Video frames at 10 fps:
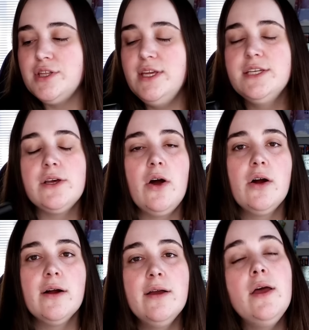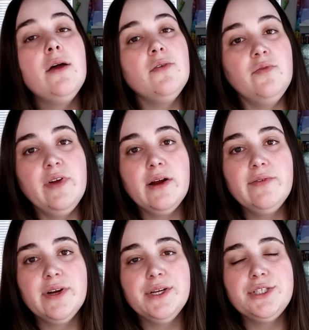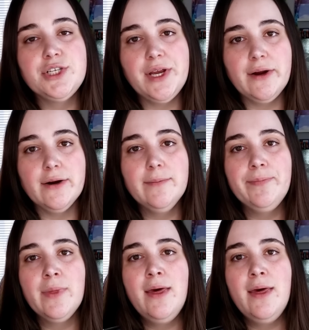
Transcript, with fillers: These are very, very sheer,